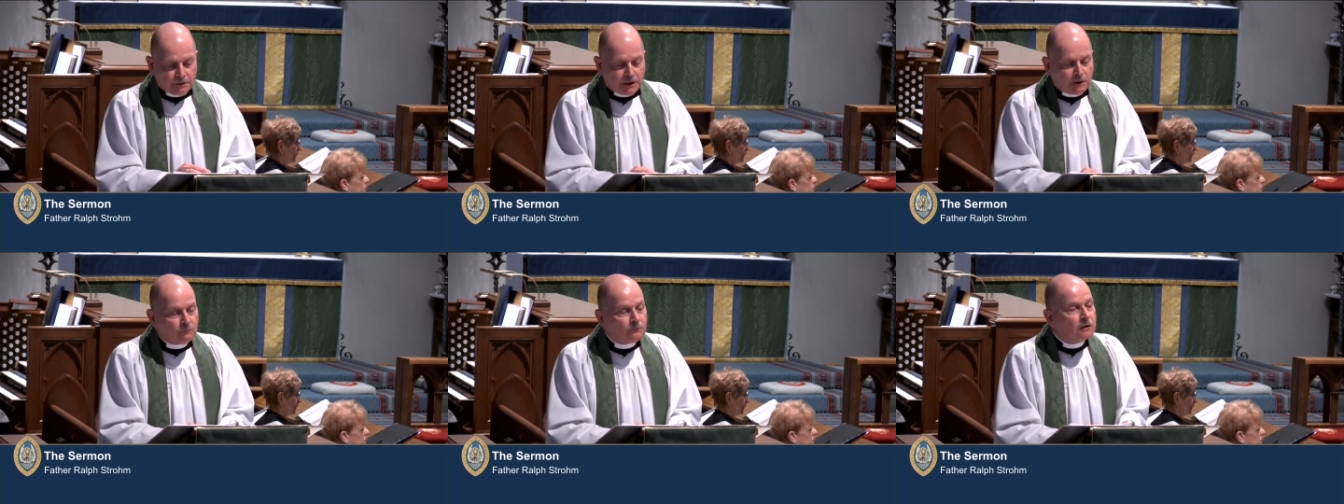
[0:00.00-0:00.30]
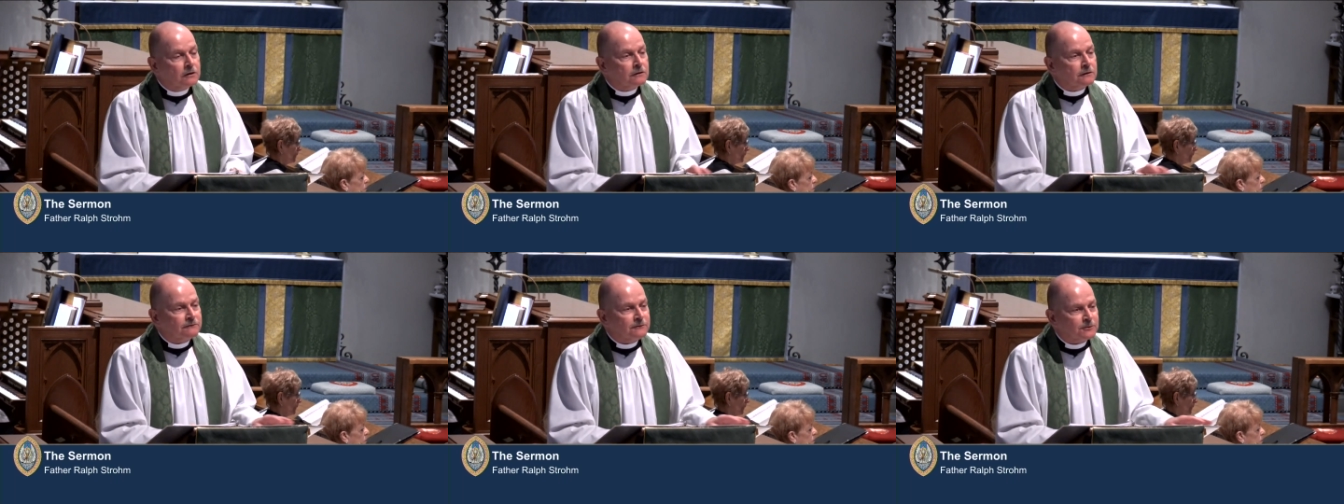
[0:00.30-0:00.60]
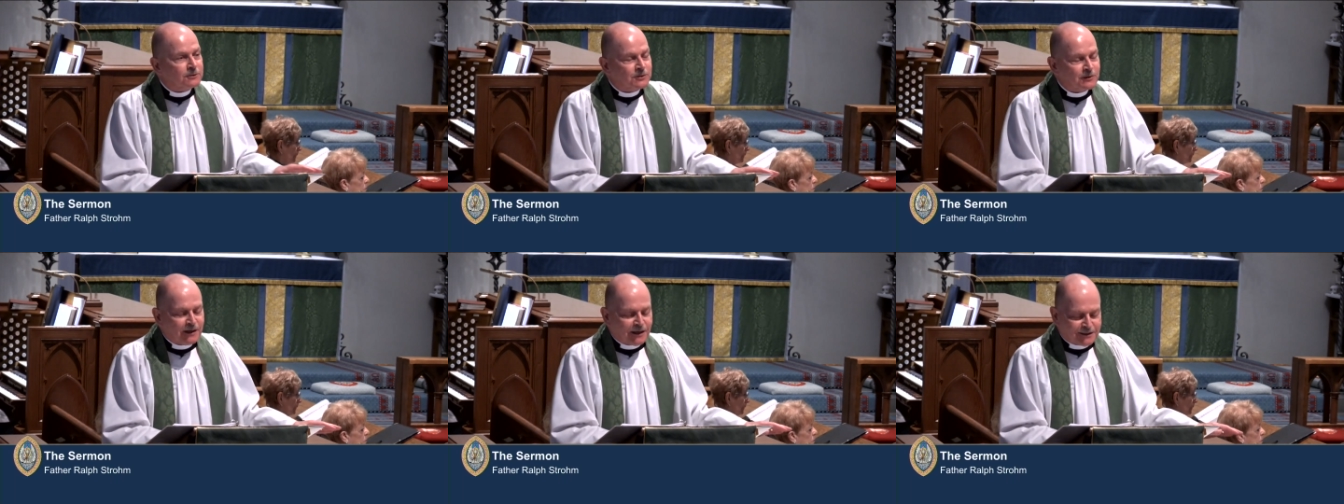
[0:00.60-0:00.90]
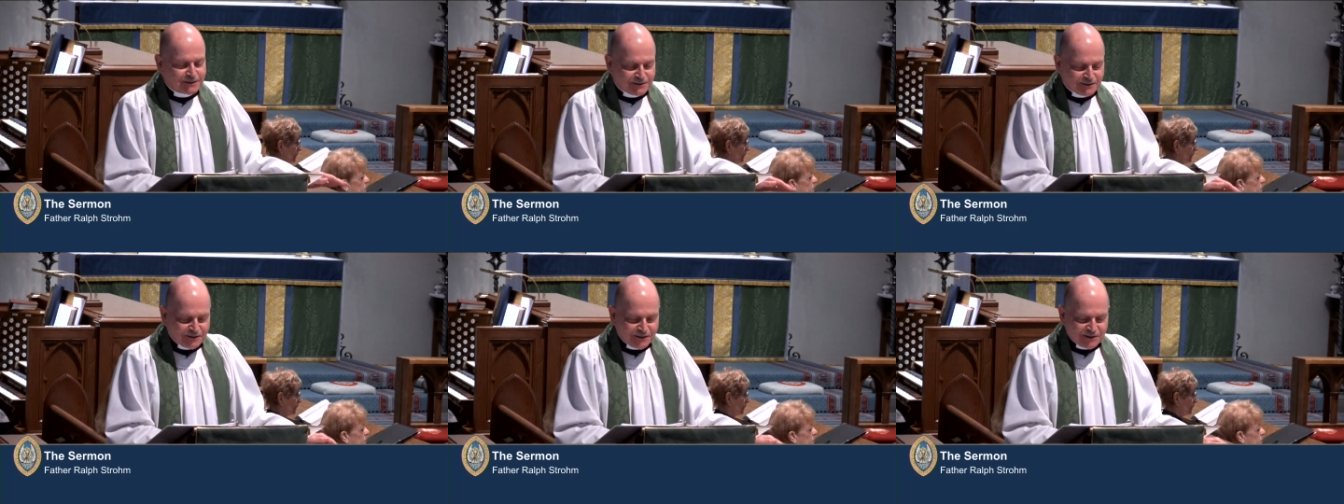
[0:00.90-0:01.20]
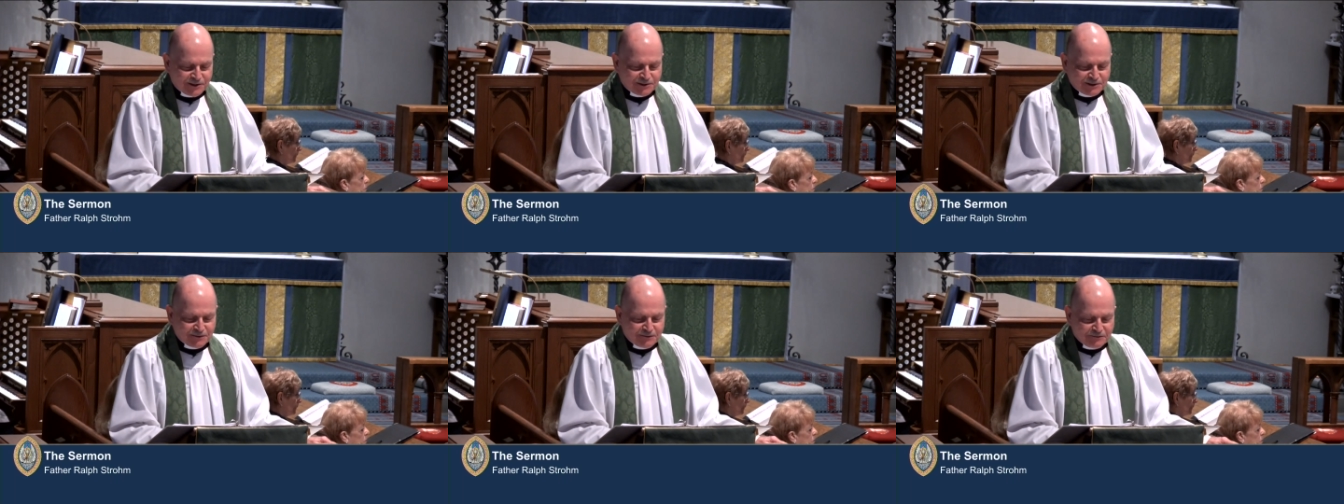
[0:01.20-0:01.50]
that wonderful
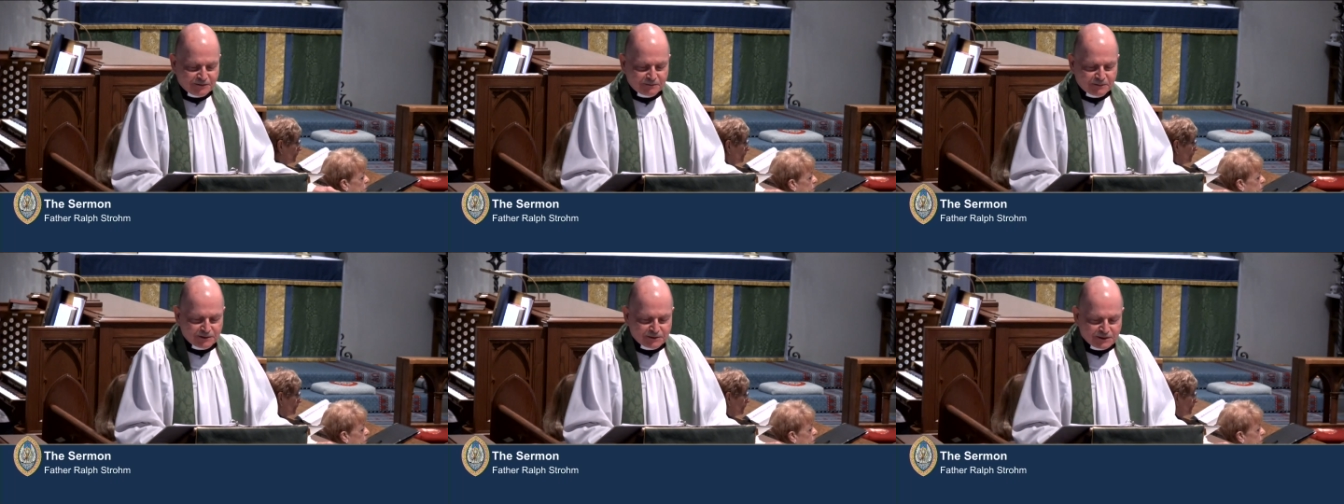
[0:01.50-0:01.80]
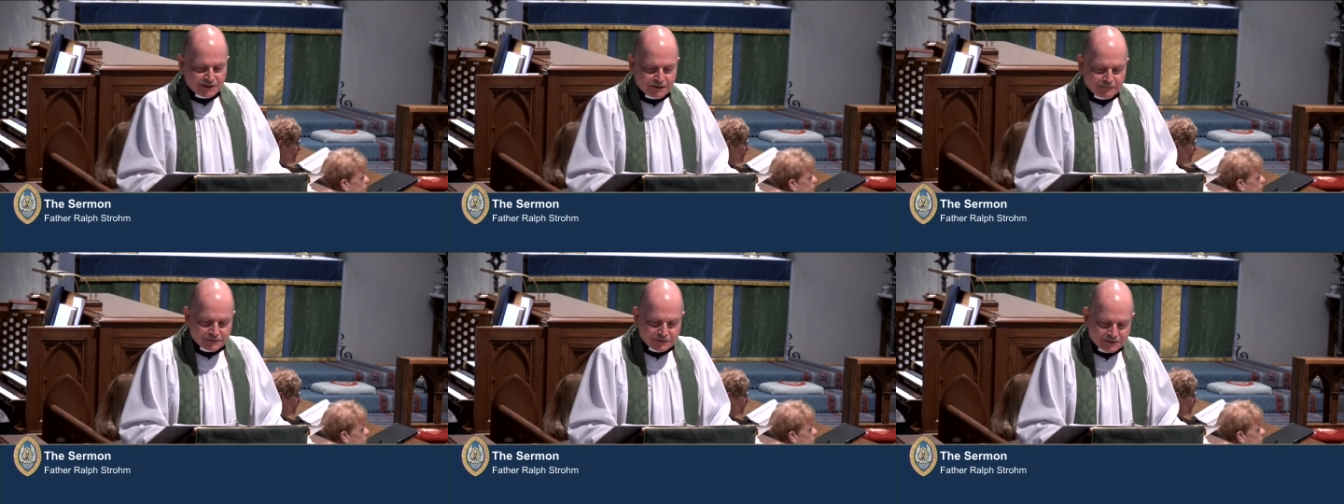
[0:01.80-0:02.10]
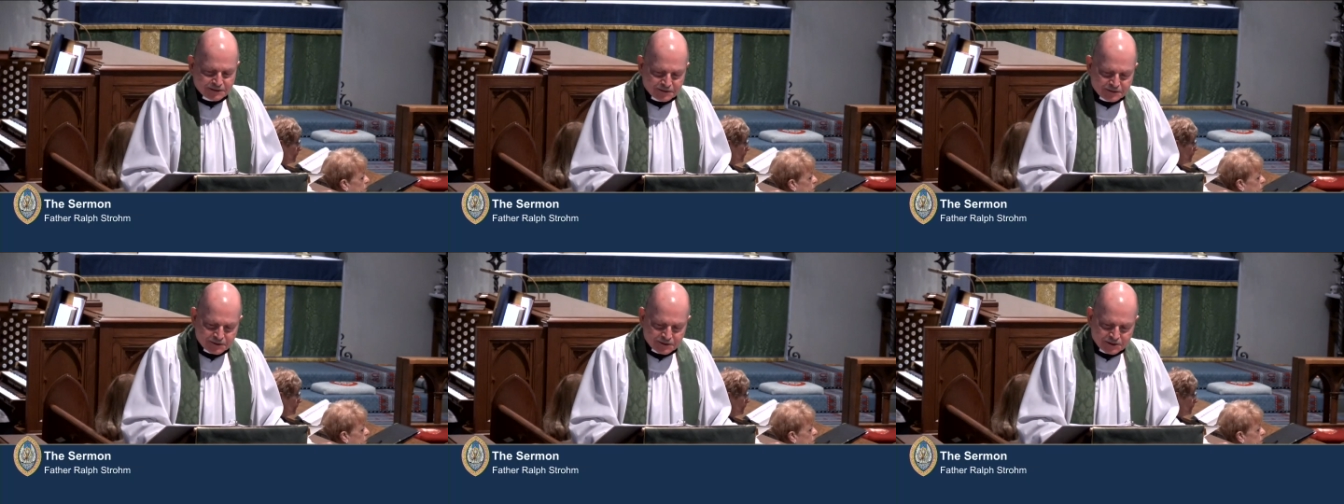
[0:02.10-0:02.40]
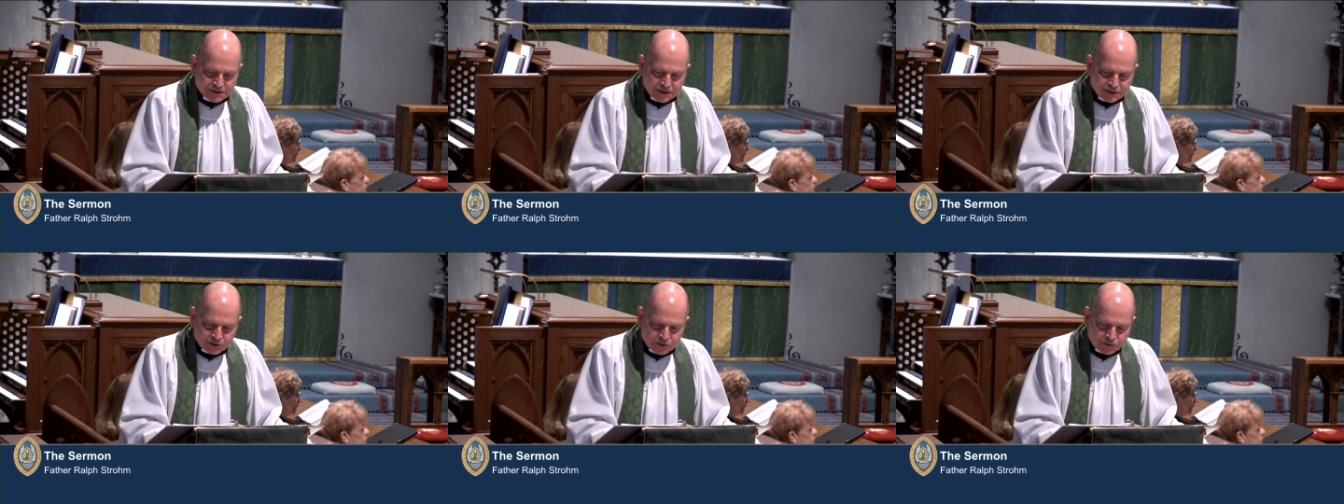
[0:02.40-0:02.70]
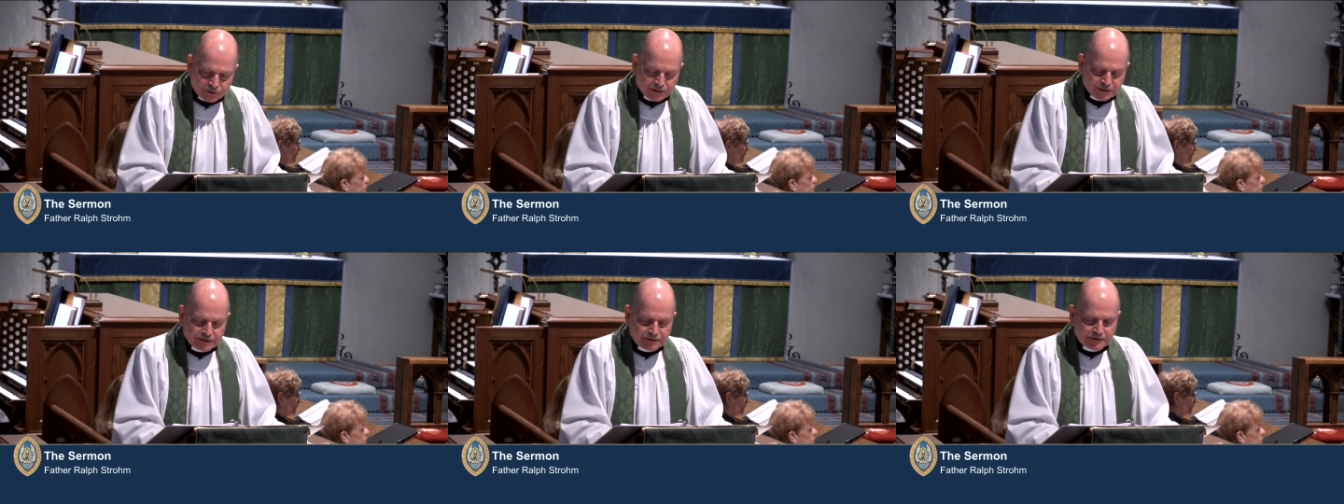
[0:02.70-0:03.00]
translation from the 17th
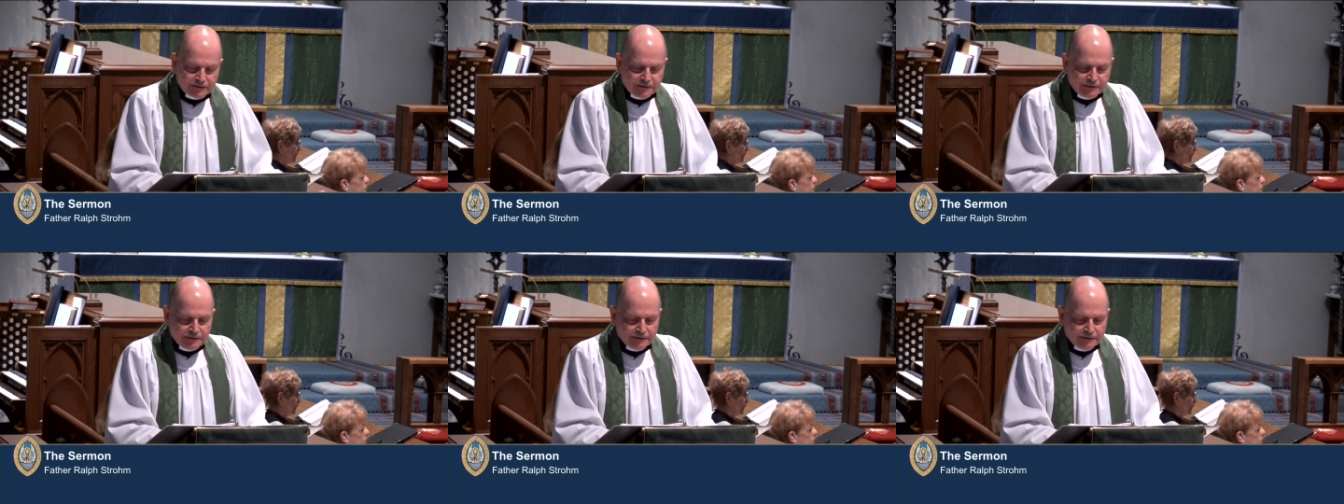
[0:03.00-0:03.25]
century,